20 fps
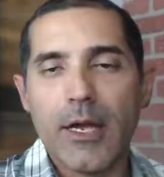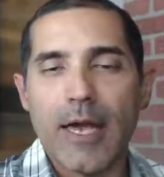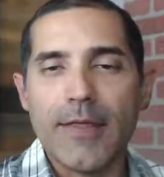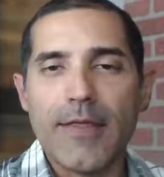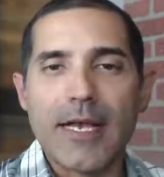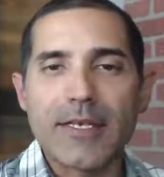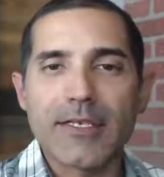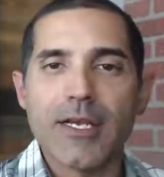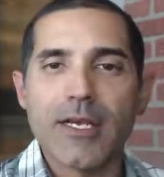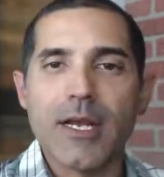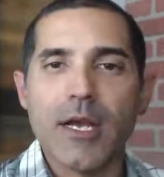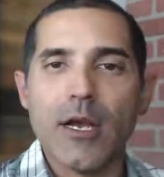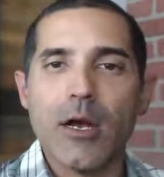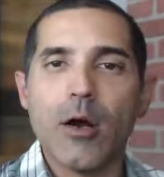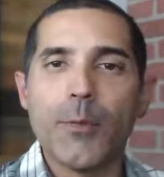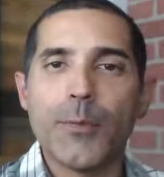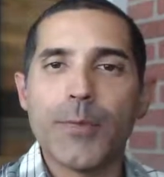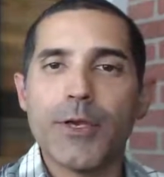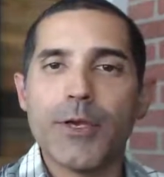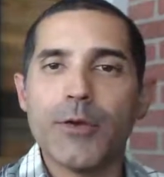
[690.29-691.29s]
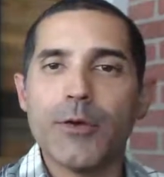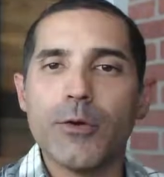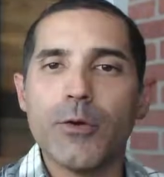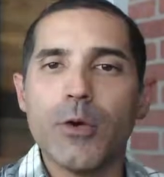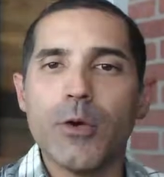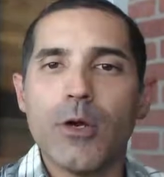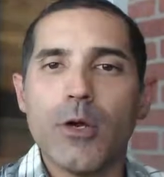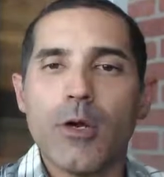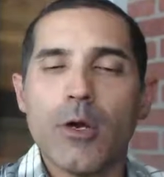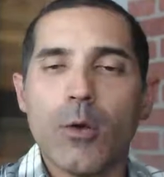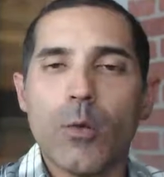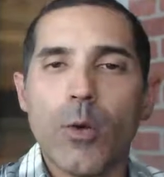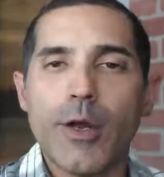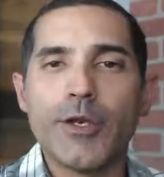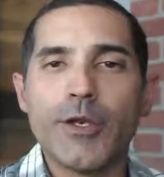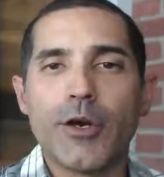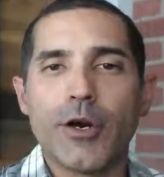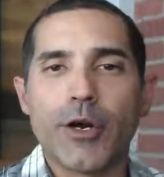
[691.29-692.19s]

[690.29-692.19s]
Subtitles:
and that's going to help you when